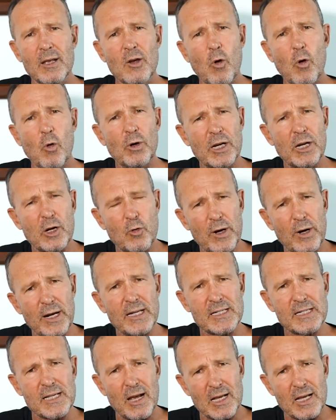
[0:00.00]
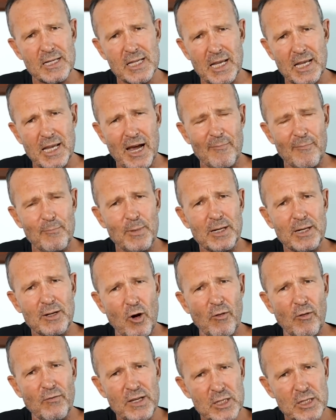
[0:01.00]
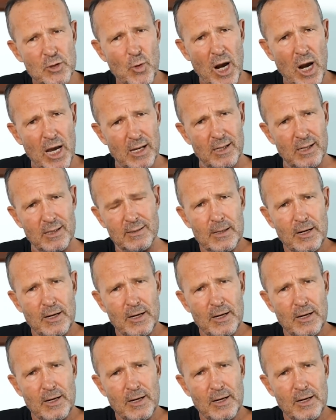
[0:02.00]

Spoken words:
or to criticise the government of Israel.